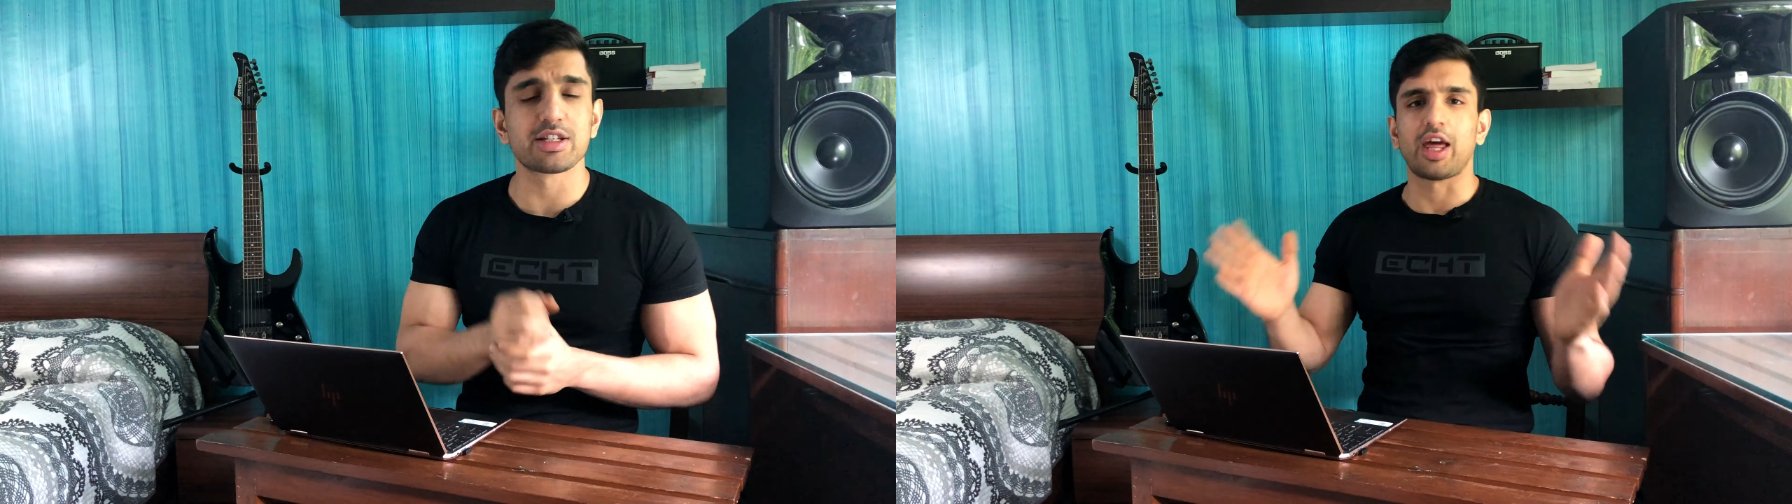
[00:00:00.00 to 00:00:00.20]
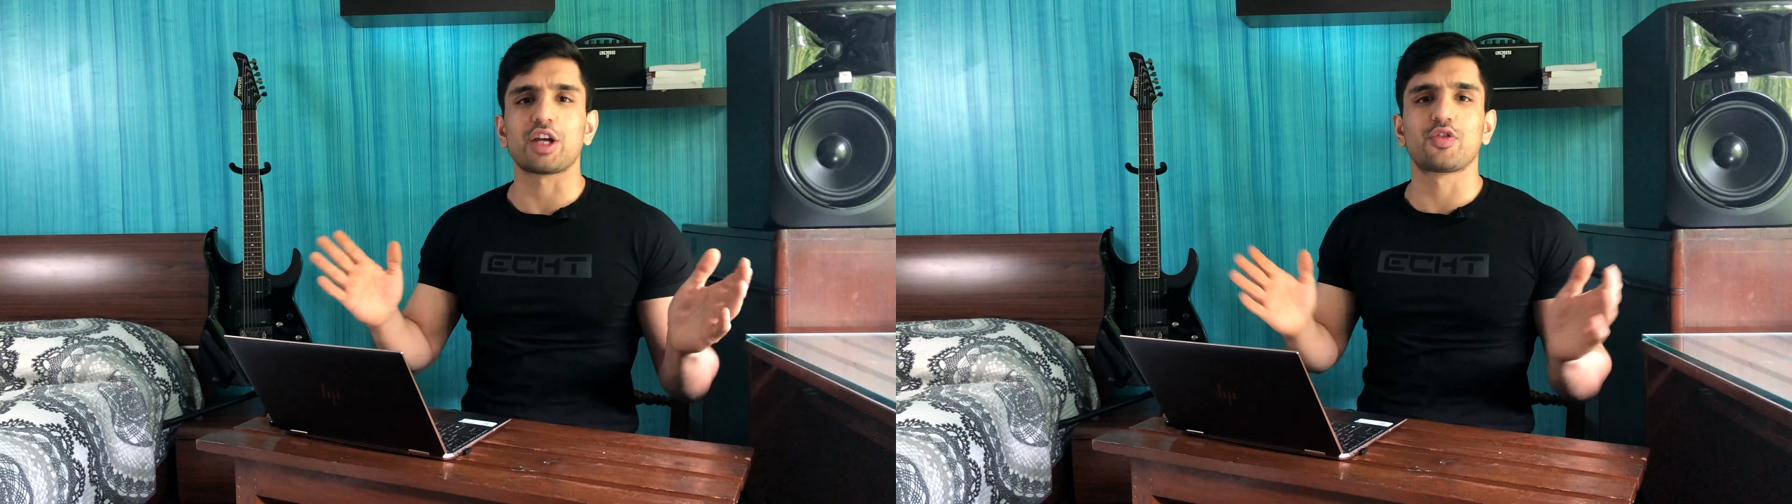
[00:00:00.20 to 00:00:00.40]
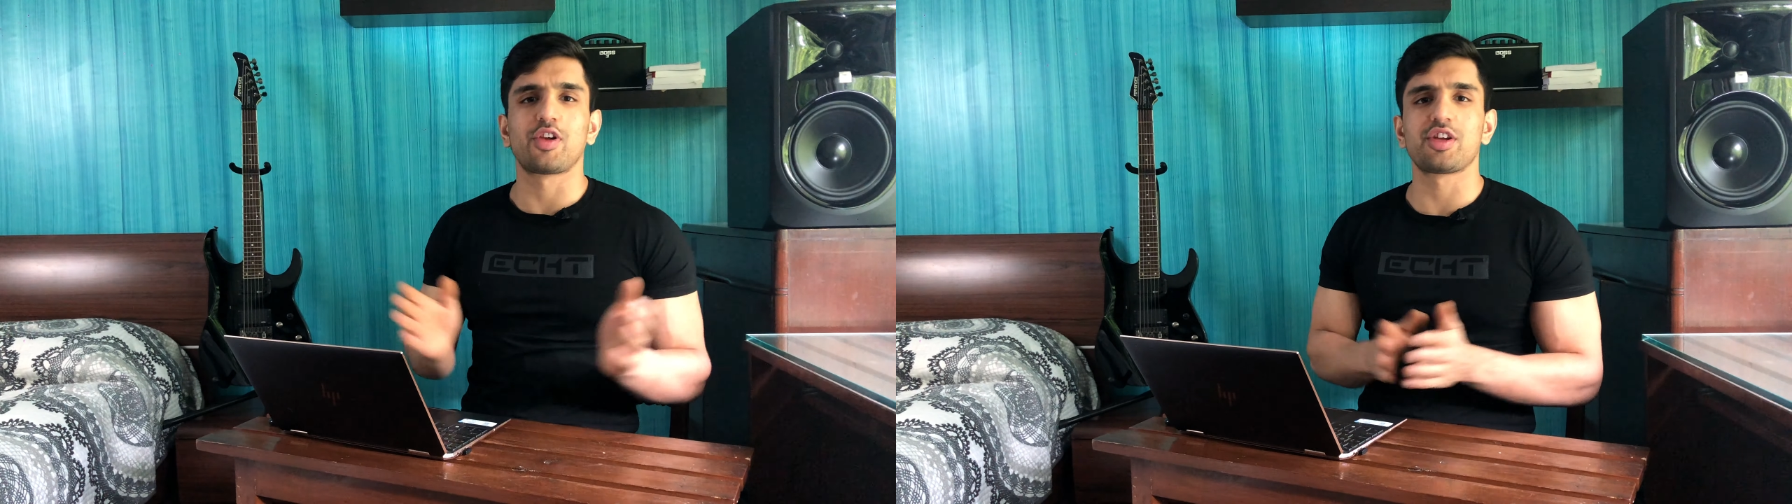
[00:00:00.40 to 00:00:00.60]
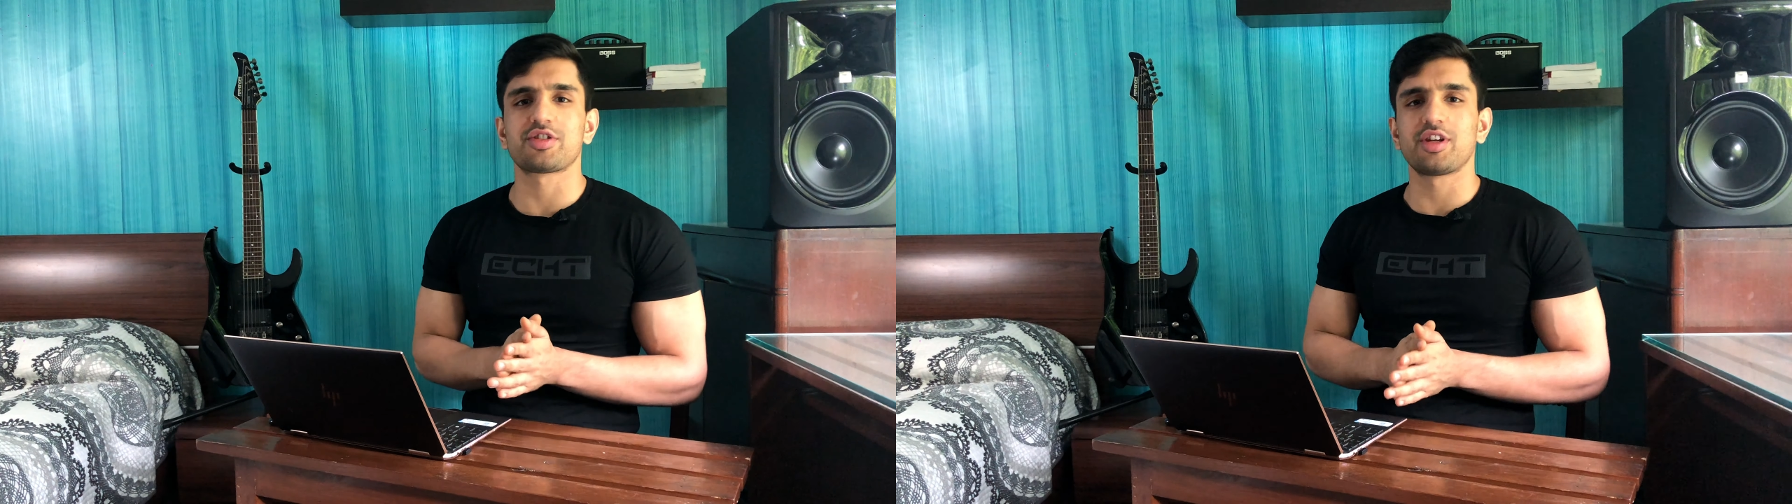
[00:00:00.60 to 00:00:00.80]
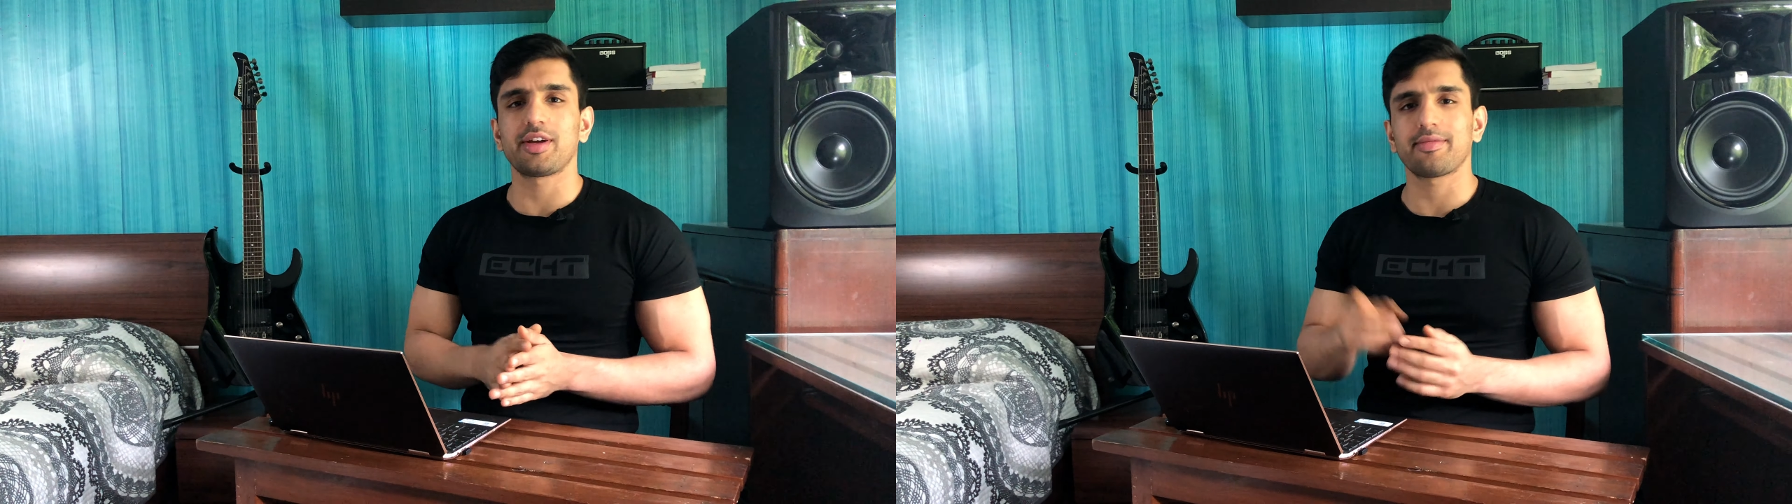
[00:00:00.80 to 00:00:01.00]
Thanks for
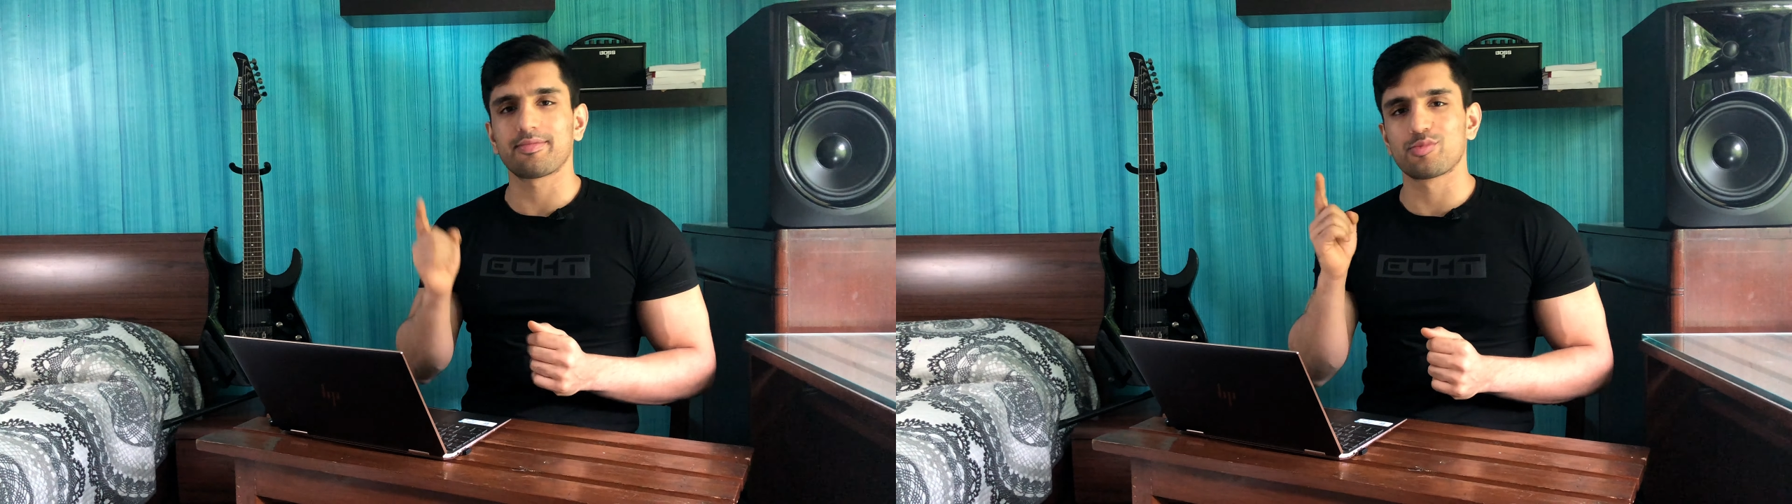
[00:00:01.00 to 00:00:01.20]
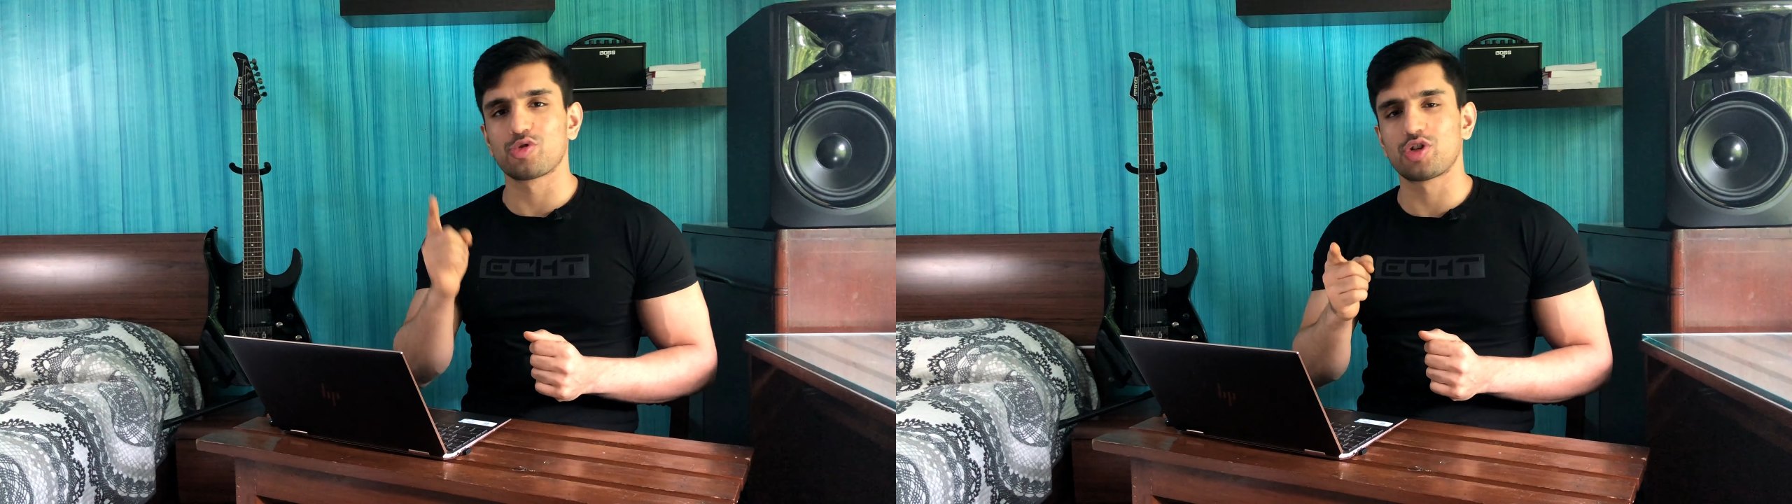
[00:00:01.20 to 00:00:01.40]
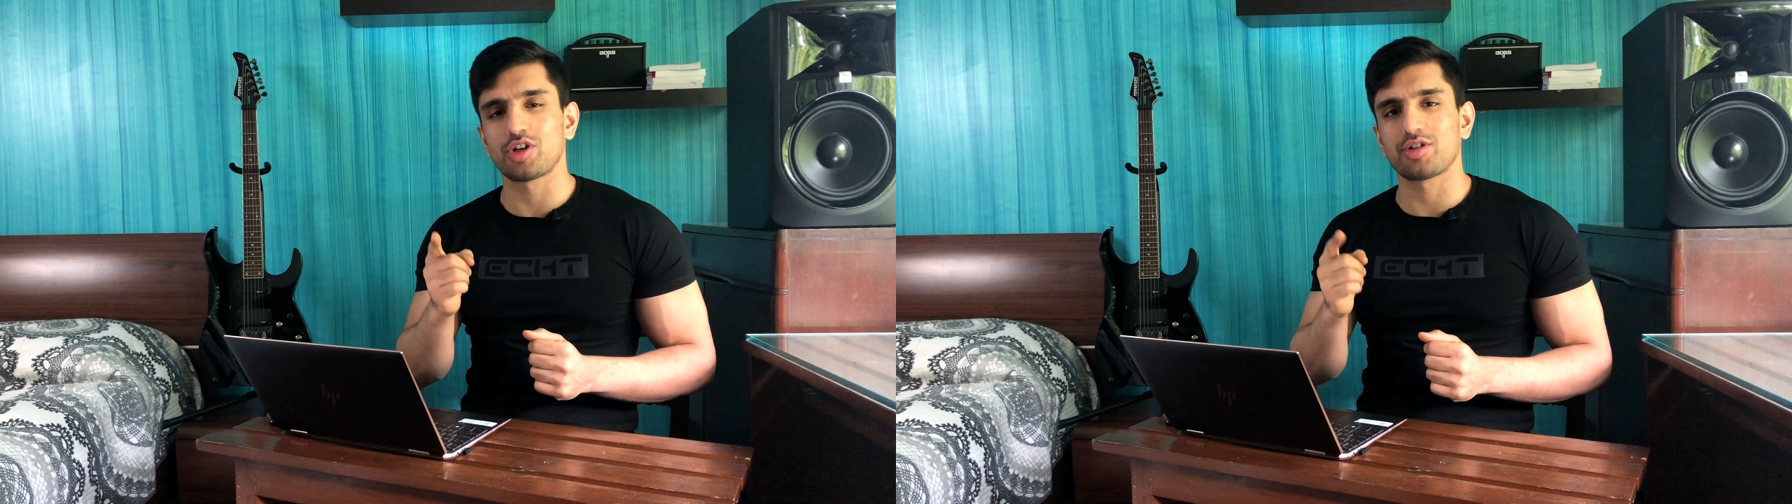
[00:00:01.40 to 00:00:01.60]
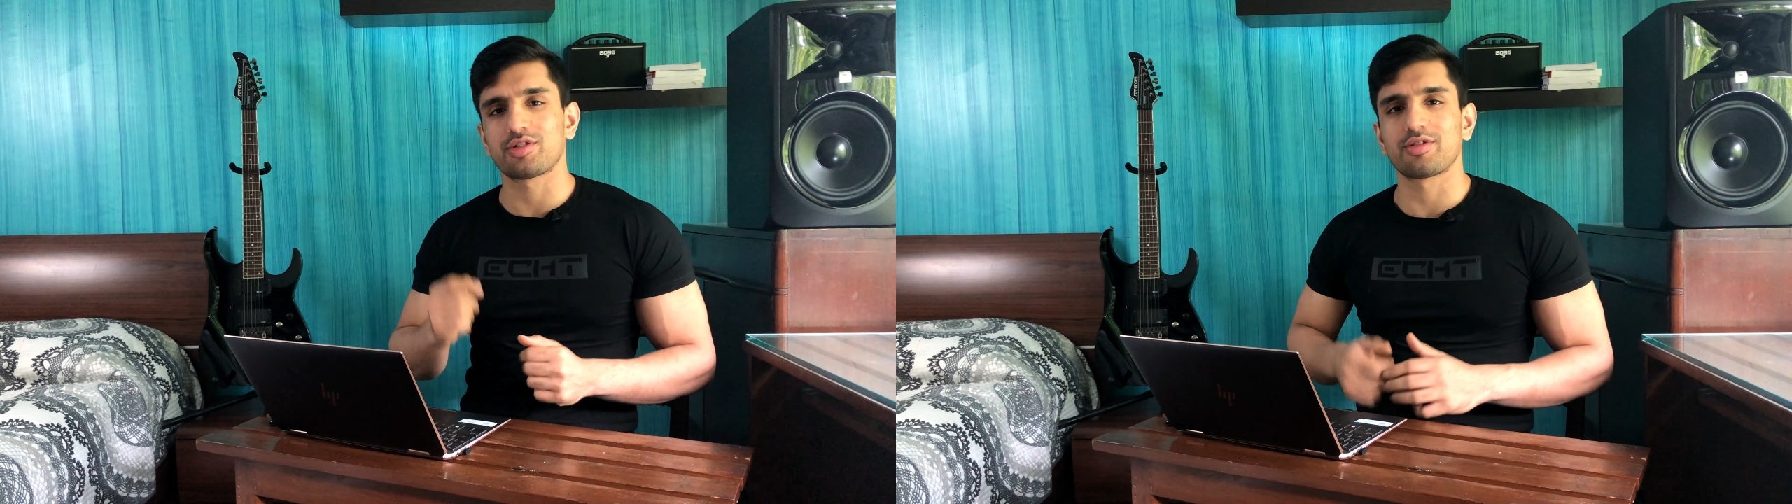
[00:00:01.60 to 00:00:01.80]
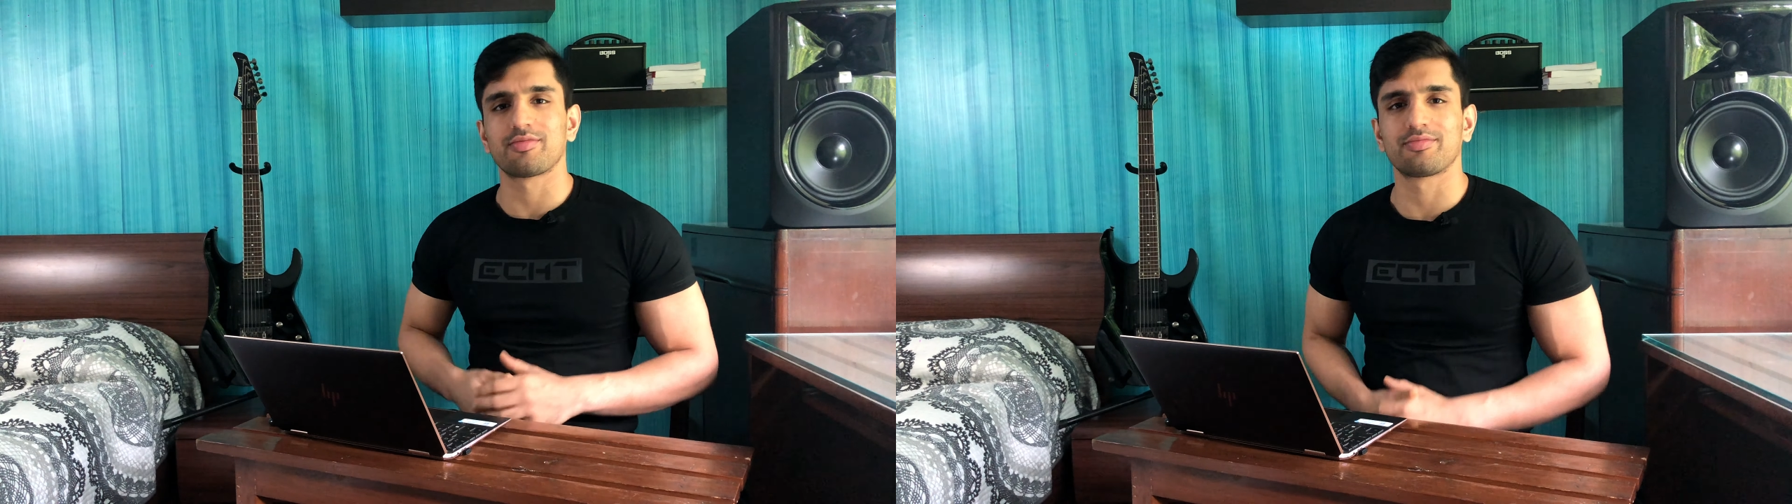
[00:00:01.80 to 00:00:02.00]
listening. Cheers.